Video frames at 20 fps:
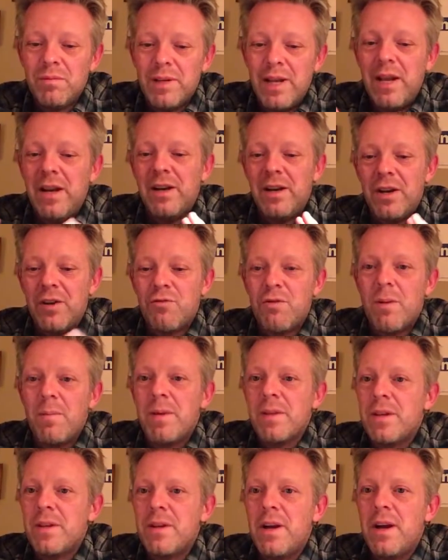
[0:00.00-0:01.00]
candidate Trump
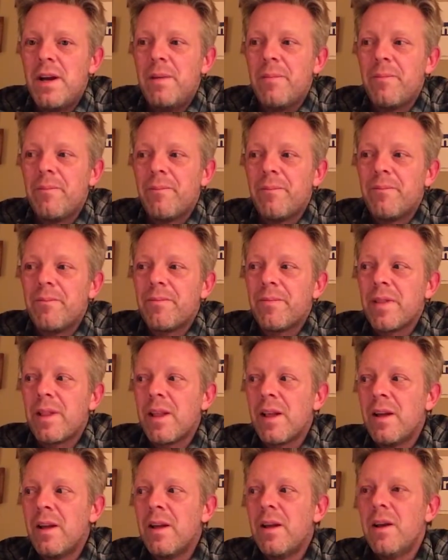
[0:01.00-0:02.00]
at the time,
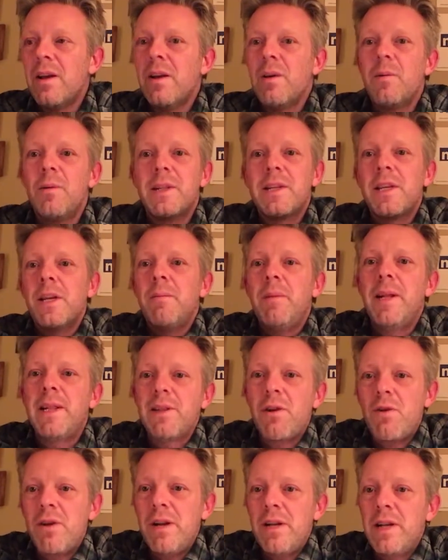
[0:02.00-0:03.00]
was going to be
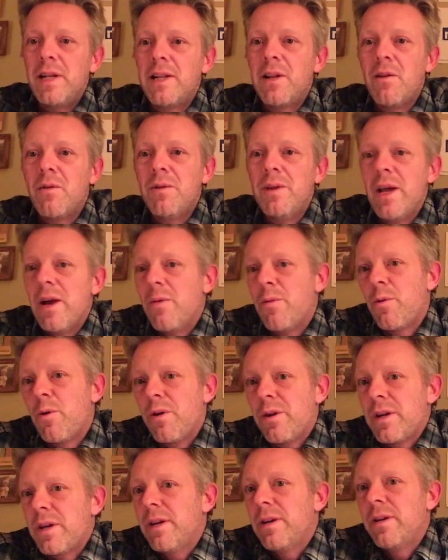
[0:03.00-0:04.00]
starting his own
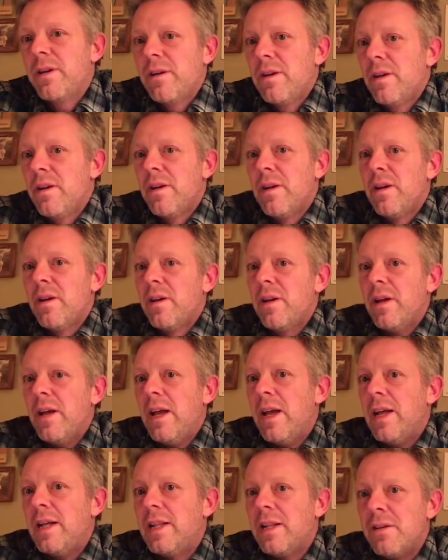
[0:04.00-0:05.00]
network
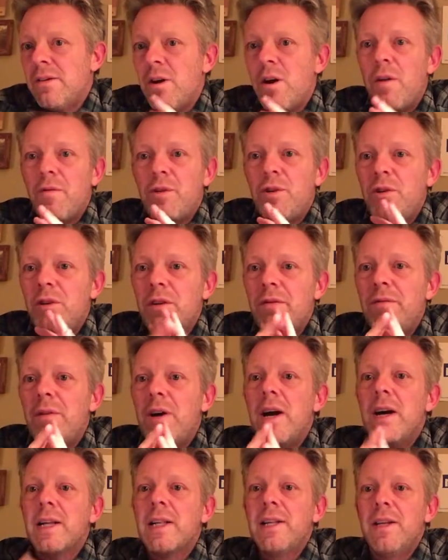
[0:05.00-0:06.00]
as an offshoot of
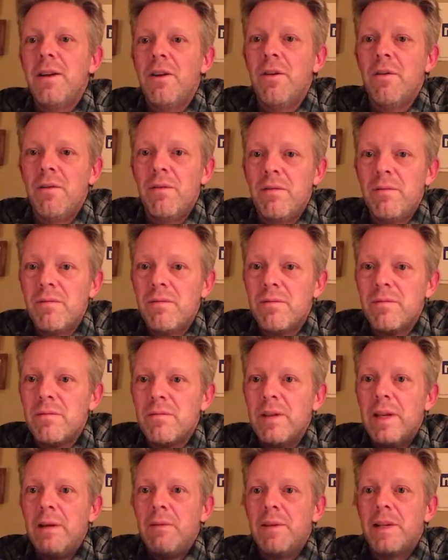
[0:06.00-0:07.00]
Fox.
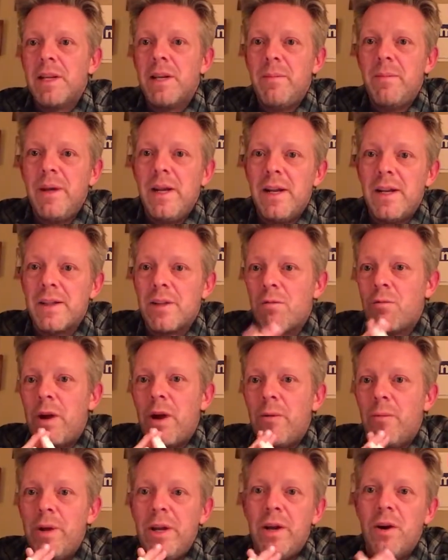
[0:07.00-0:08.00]
He was going to be like the
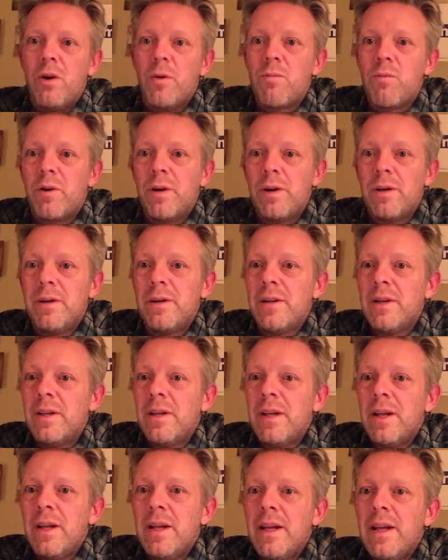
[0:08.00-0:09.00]
right-wing Oprah.
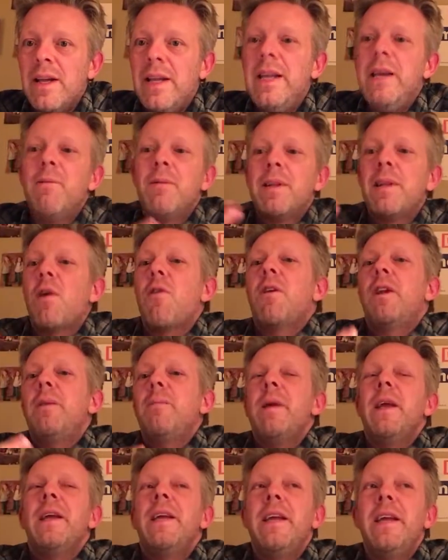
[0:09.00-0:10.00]
He was already
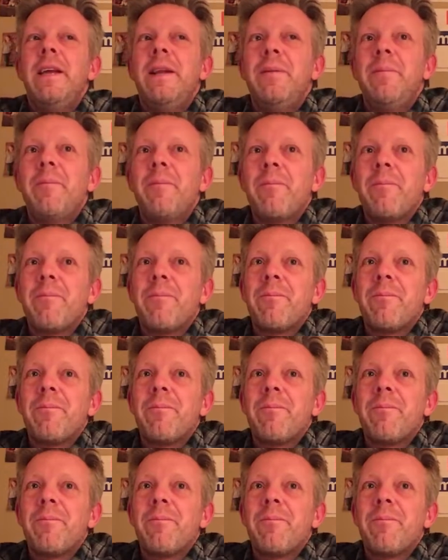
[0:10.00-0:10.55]
making